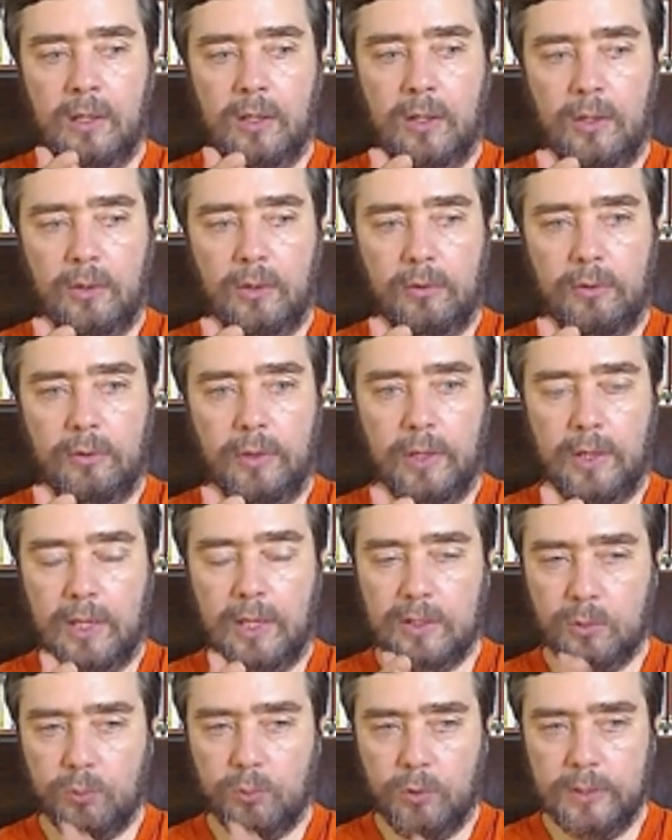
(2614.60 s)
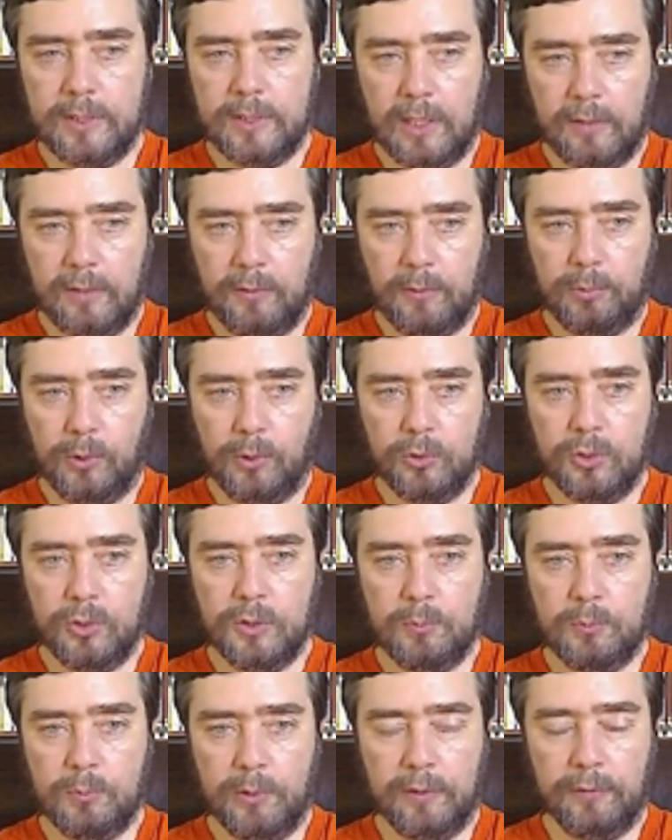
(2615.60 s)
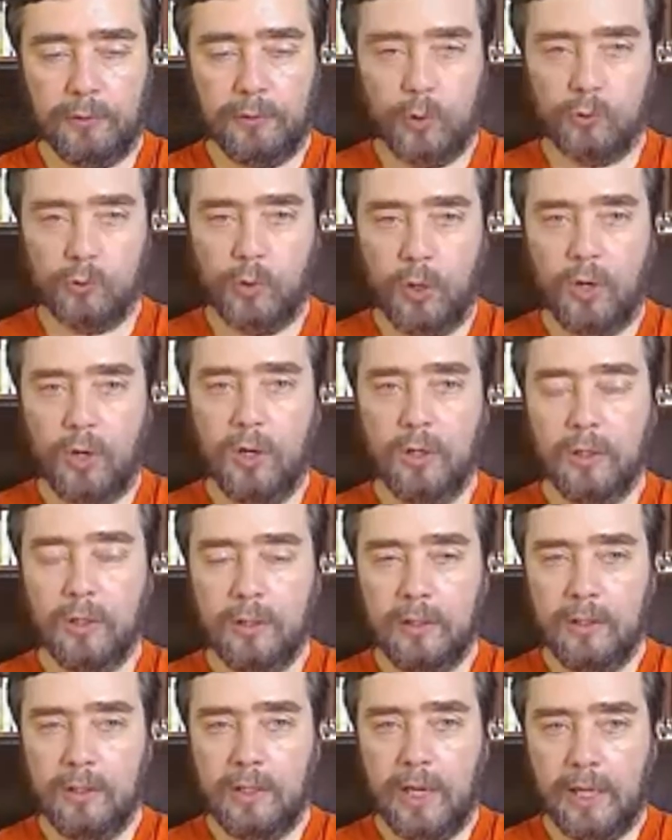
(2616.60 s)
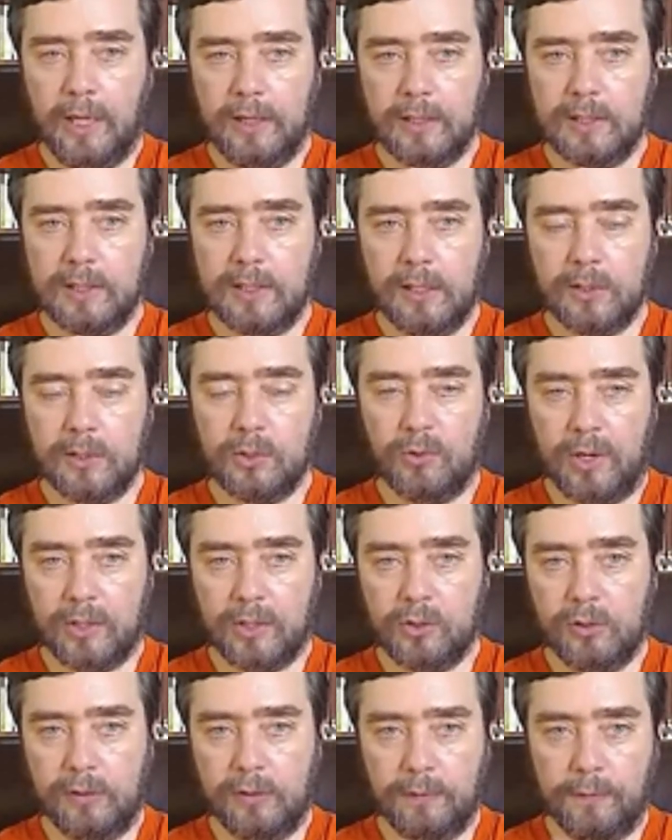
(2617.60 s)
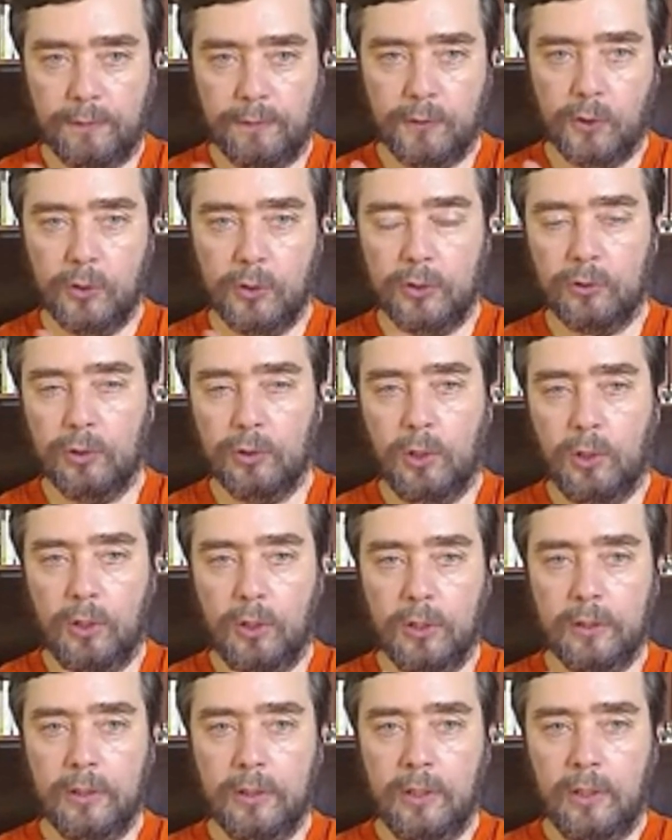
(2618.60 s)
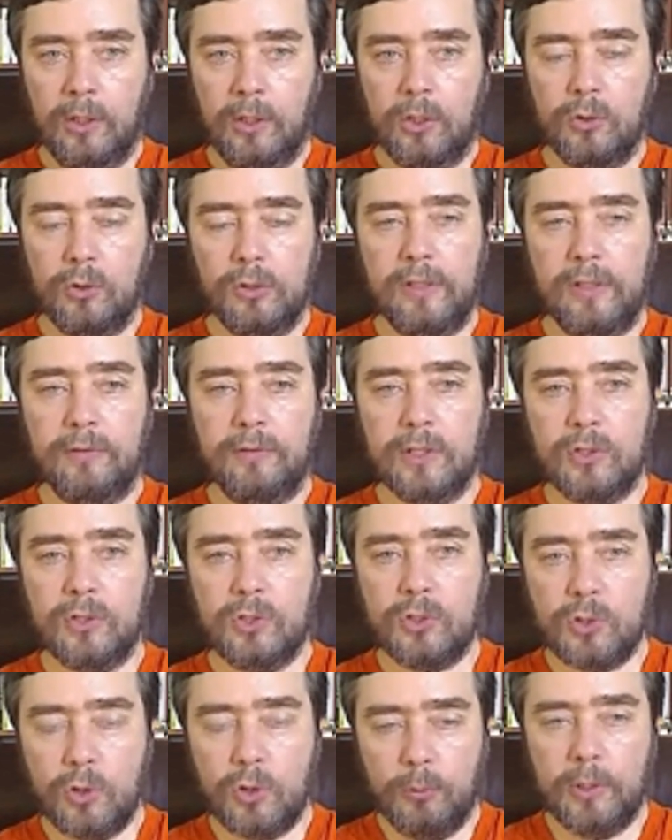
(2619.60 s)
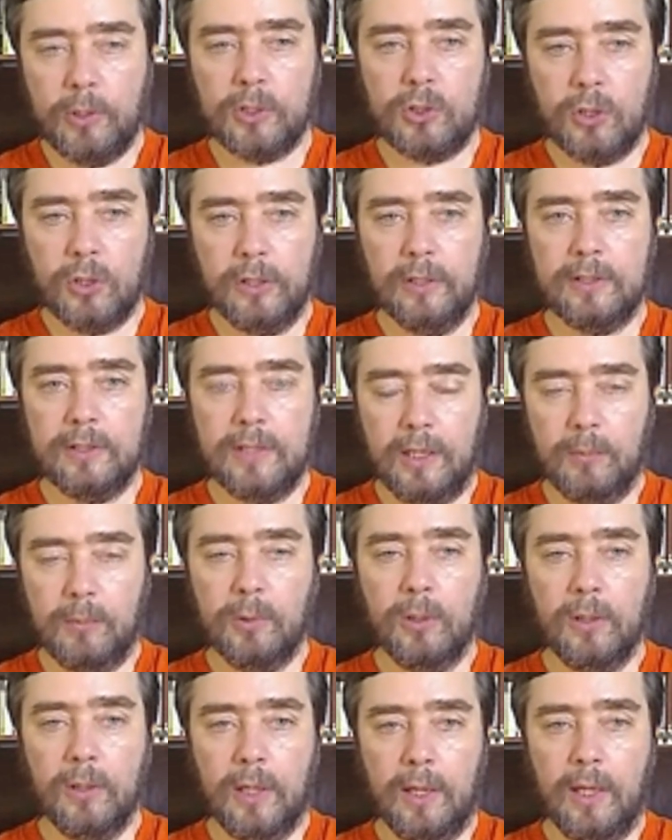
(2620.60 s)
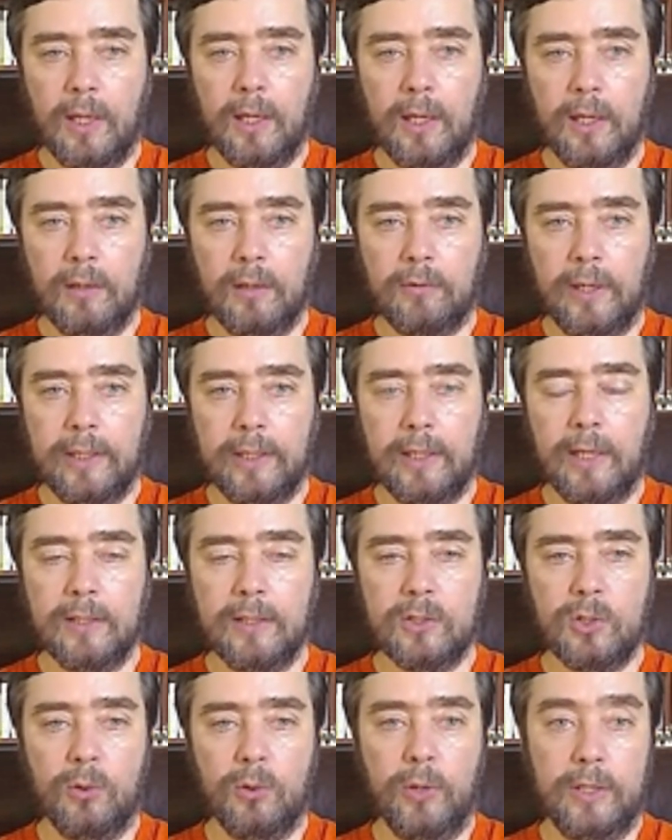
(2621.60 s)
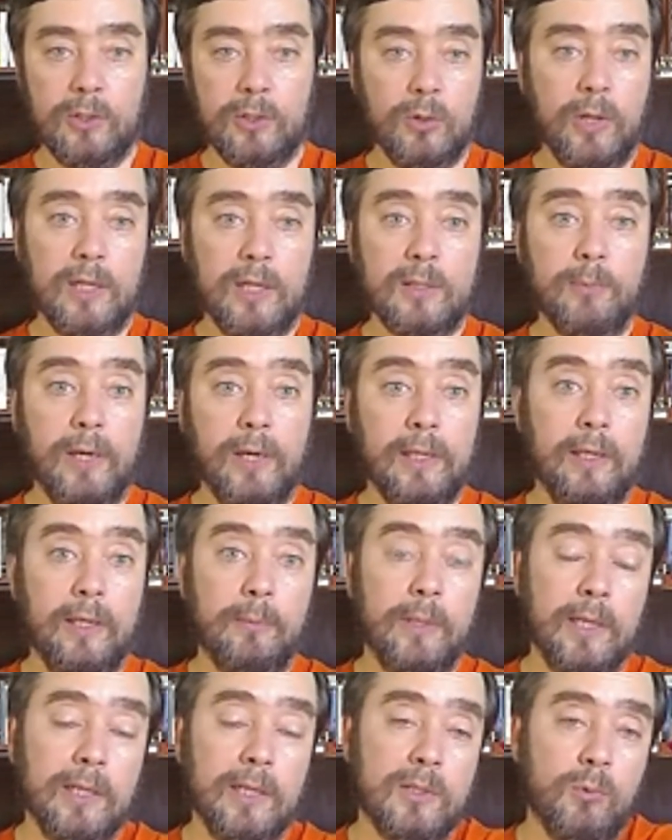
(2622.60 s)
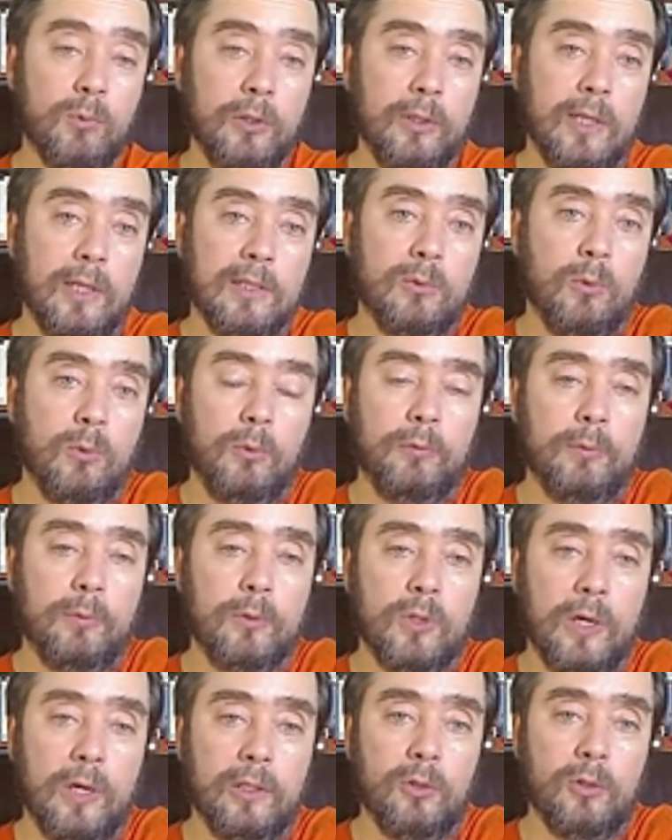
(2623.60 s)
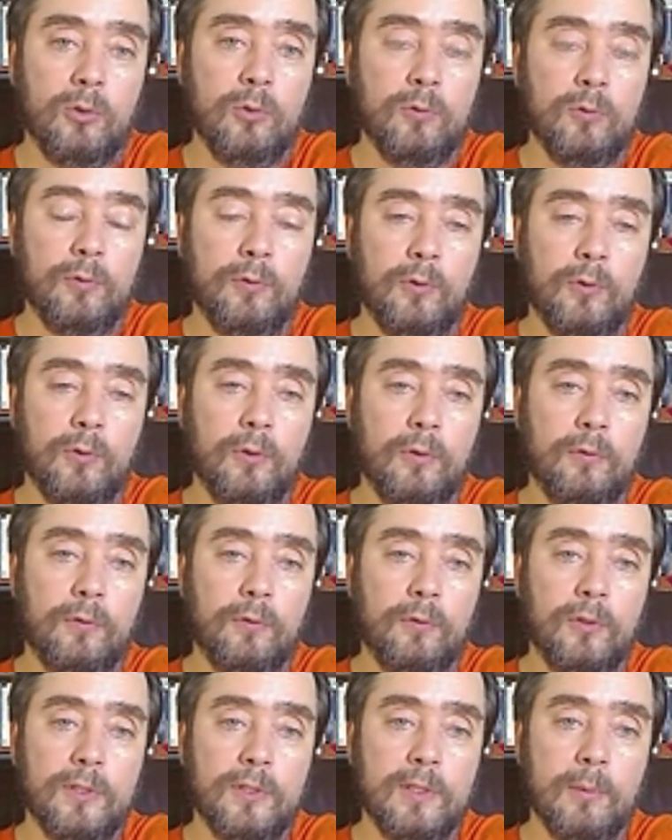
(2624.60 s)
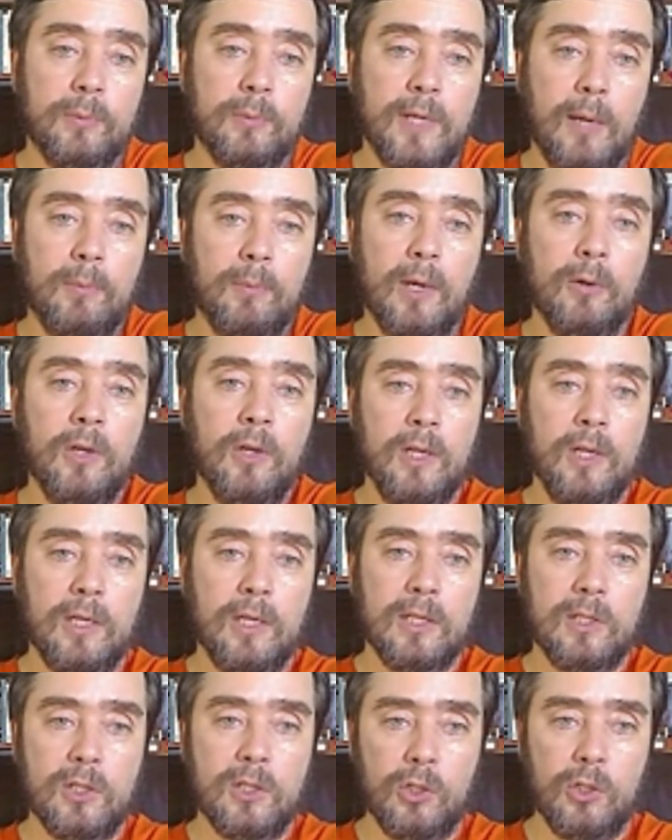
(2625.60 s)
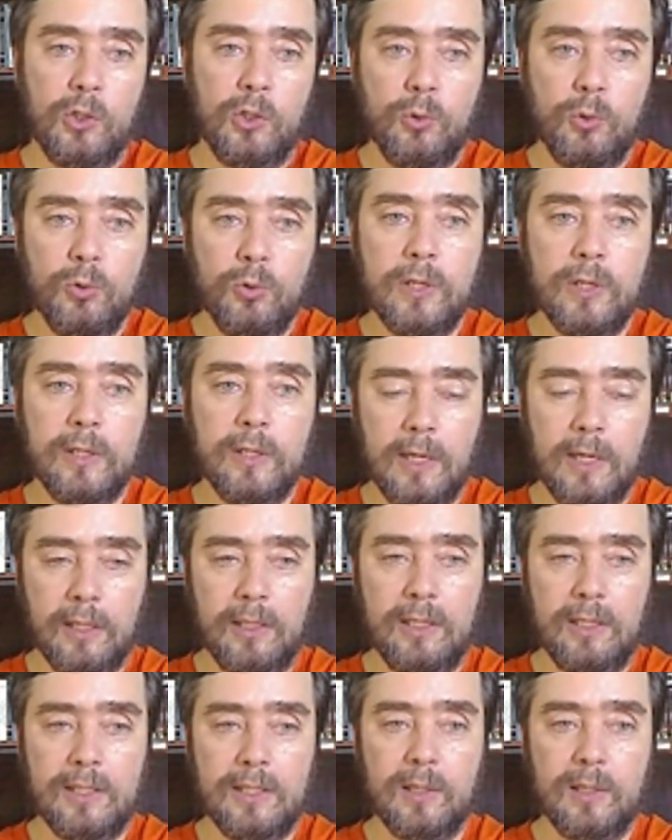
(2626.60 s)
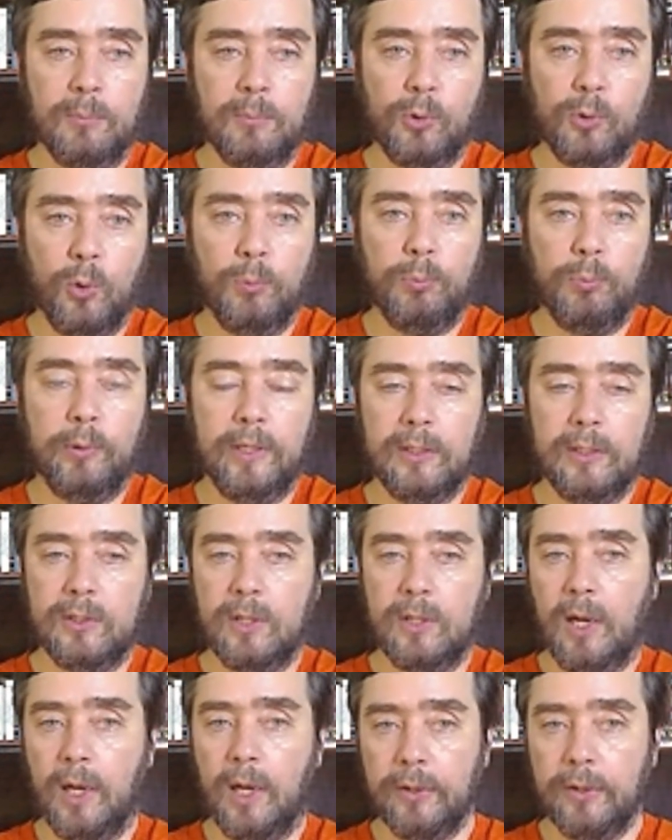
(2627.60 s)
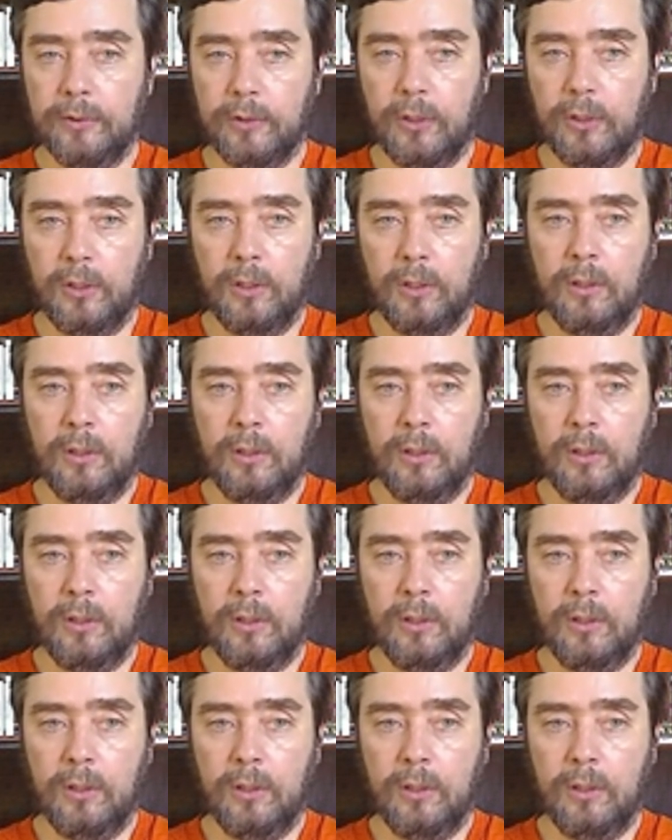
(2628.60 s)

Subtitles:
then that's one set of approaches. But if you're wrong and the cells are actually further along, you're leaving so much on the table, right? And so that's my claim, and that's what we've been trying to do for some time now, is to use the techniques appropriate to other